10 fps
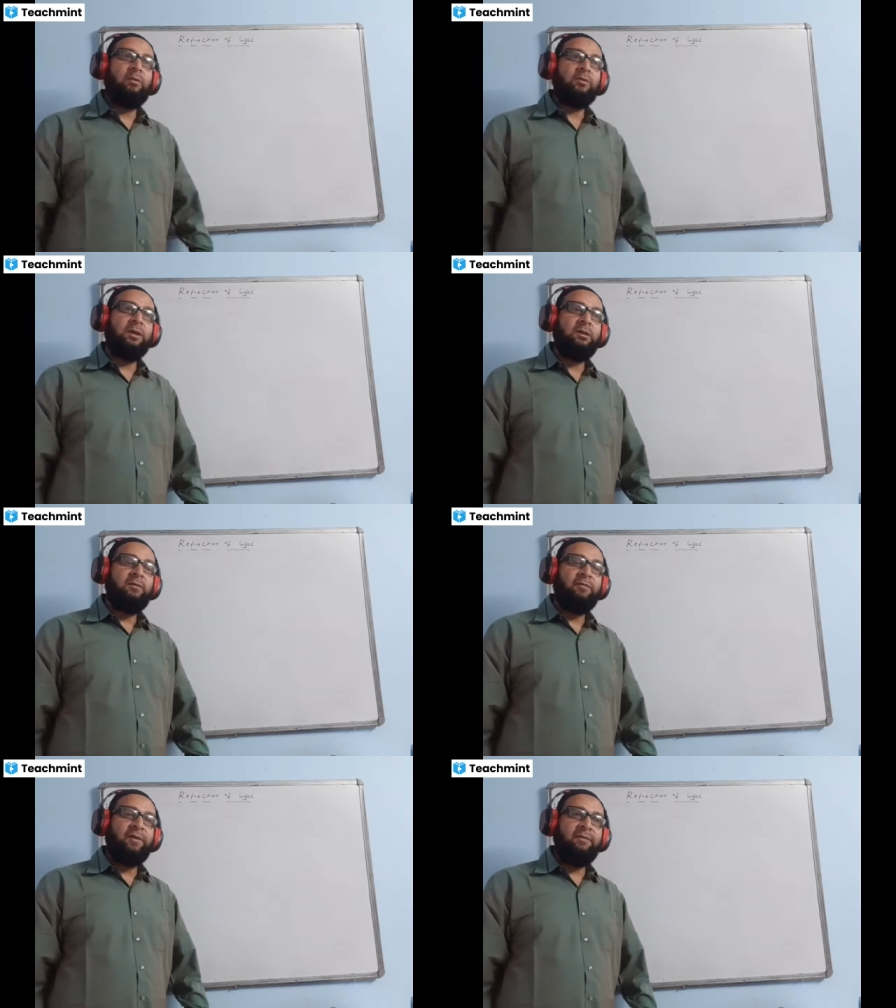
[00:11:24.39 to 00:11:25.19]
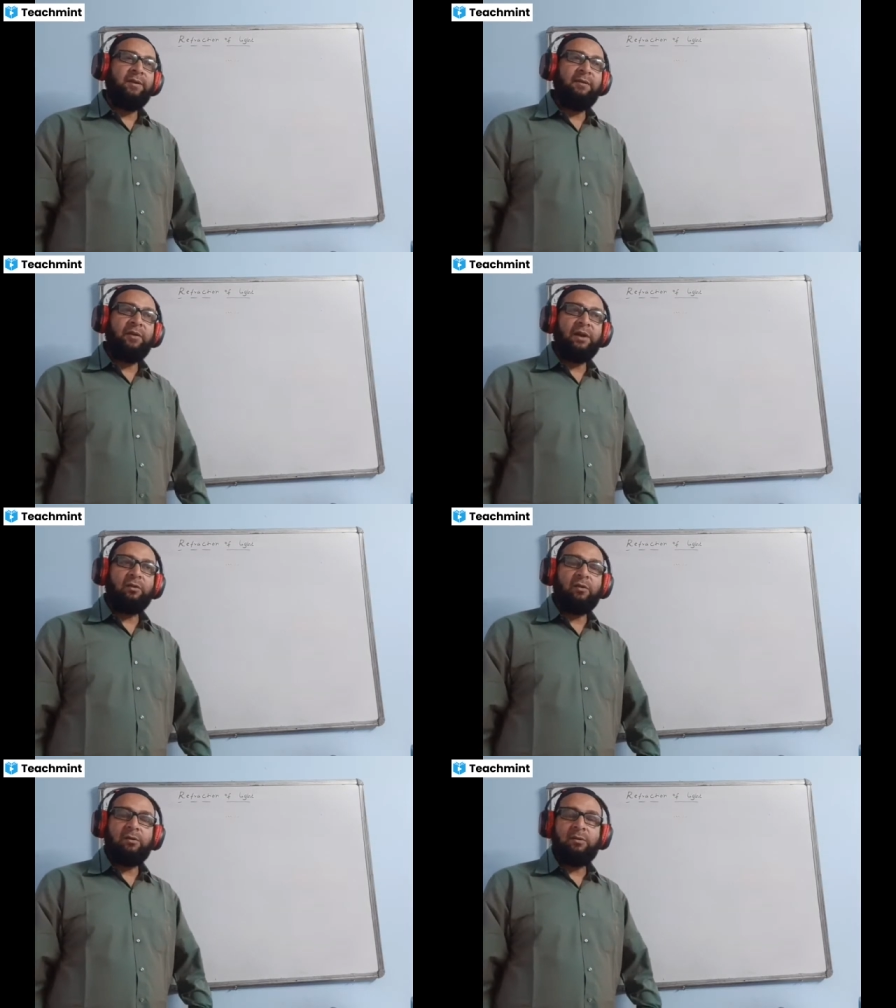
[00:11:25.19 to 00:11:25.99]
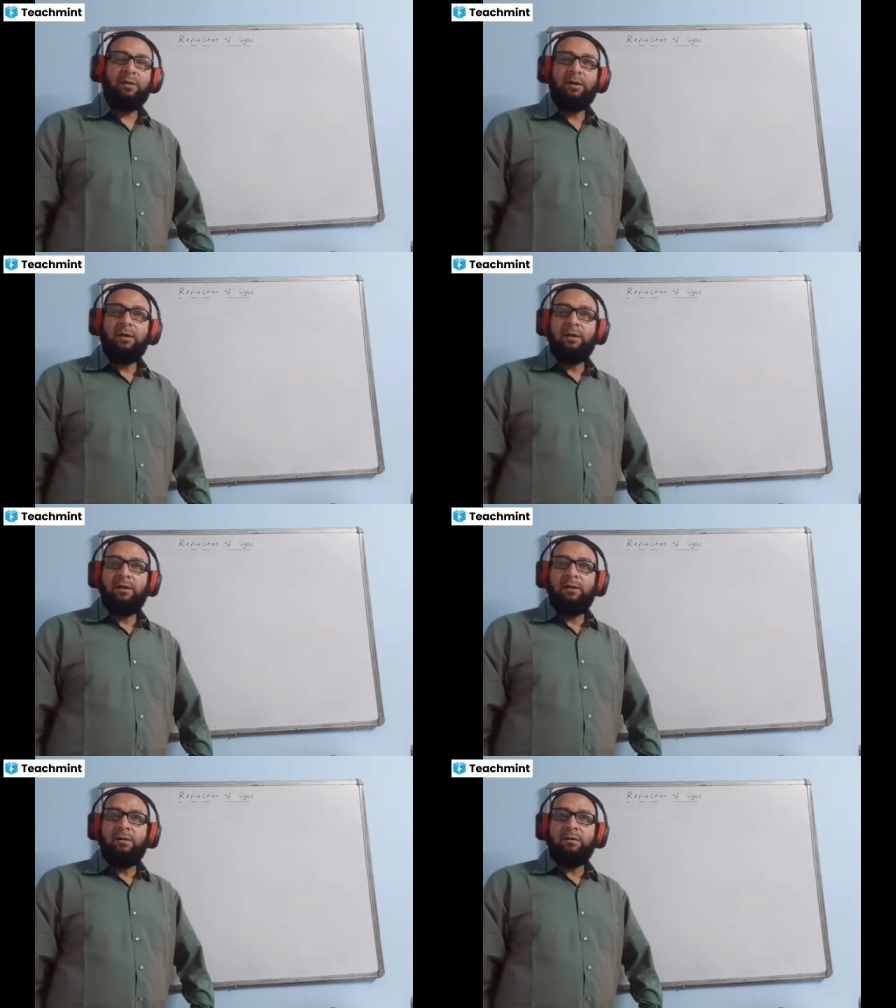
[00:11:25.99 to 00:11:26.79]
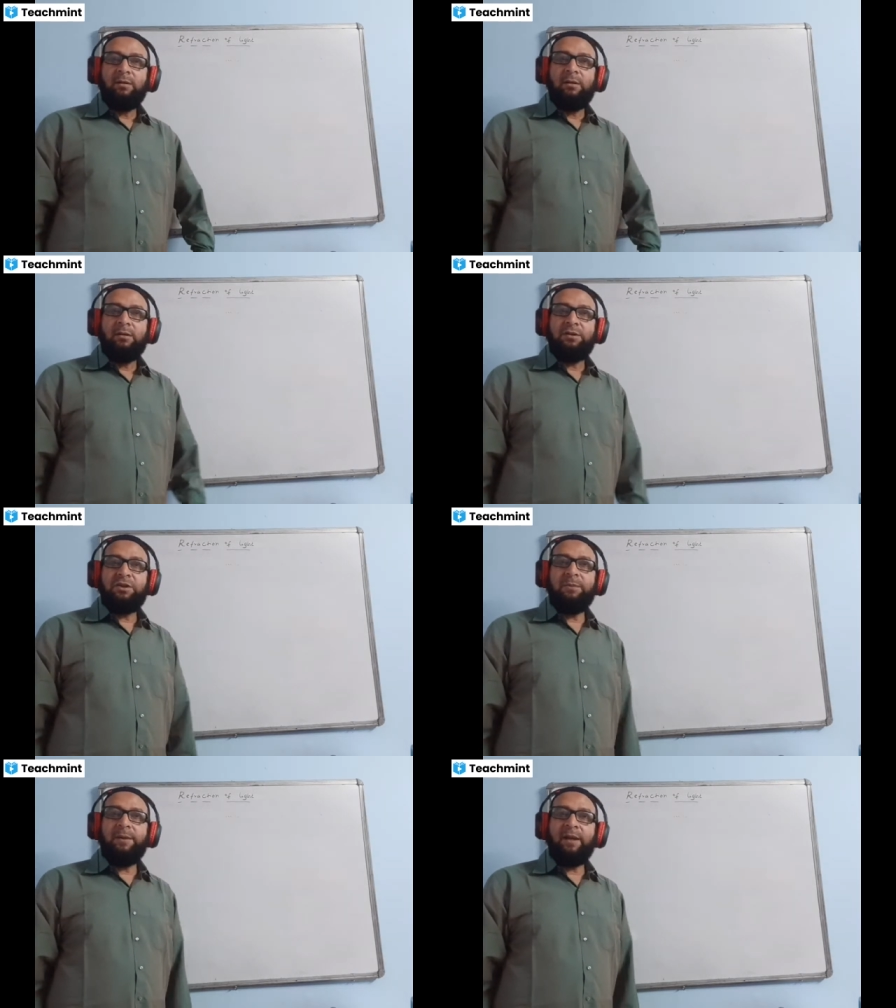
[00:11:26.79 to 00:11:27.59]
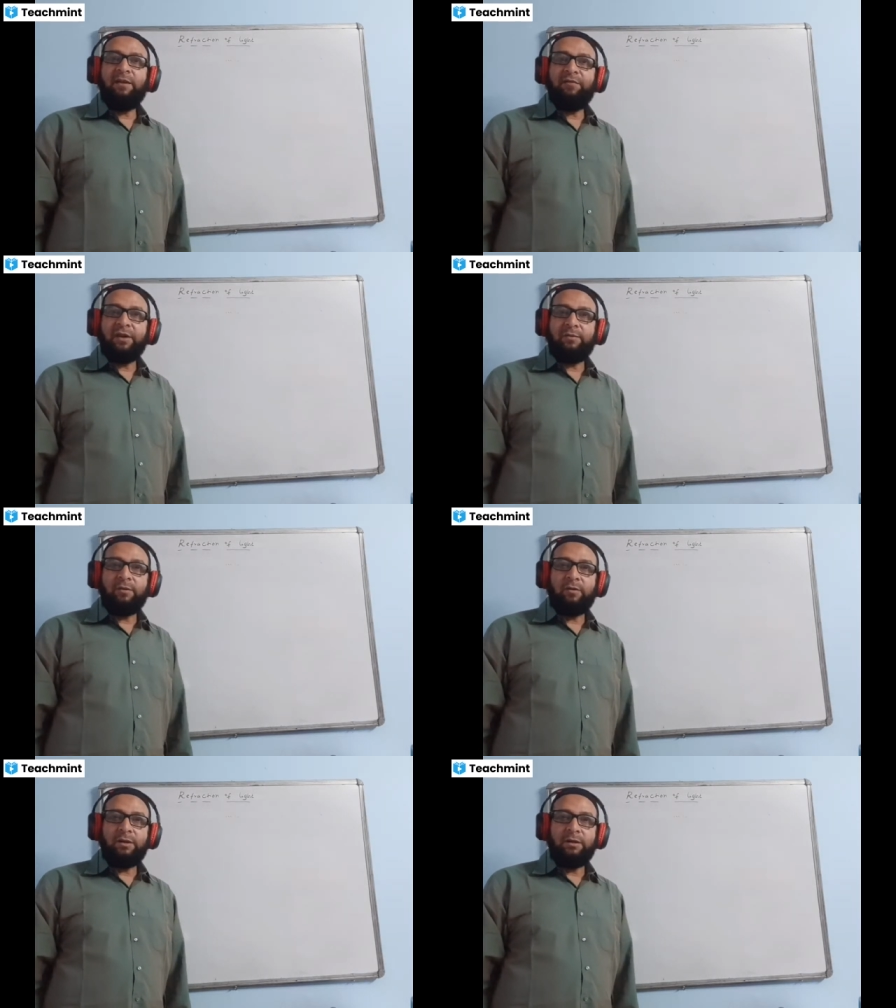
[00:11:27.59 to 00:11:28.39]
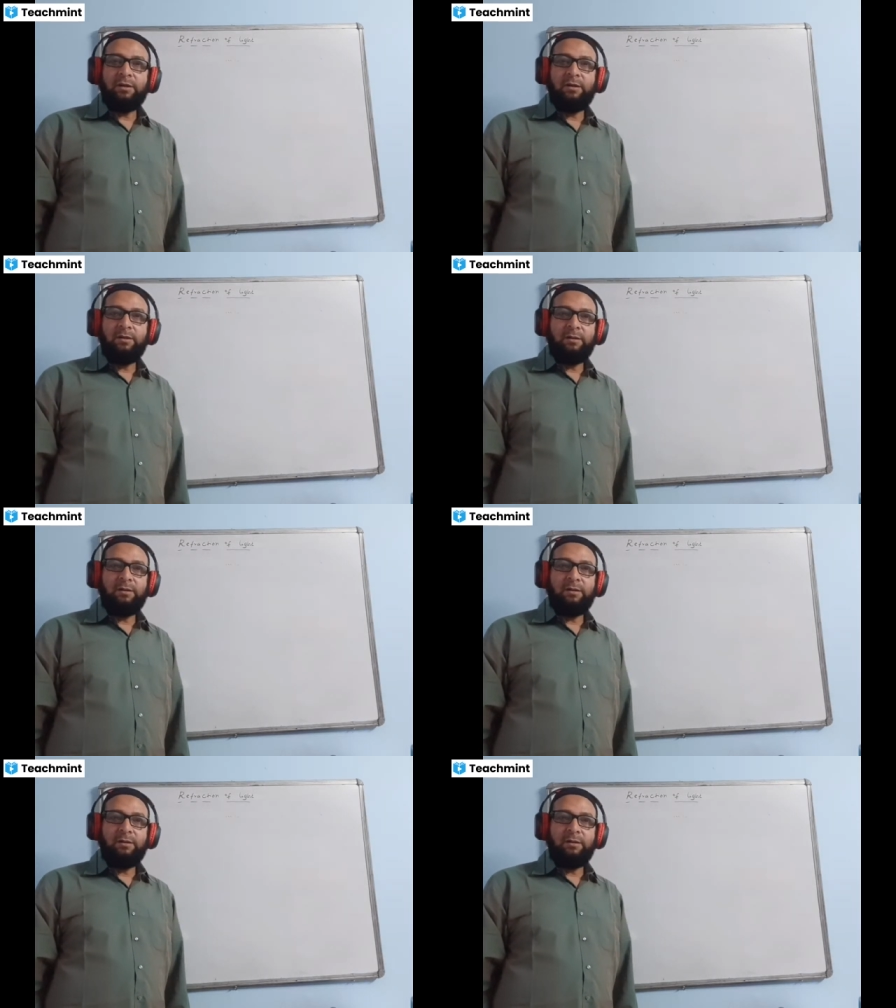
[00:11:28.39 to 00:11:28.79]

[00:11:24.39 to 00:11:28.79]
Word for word: causing wavy effect or the shimmering effect, we call it.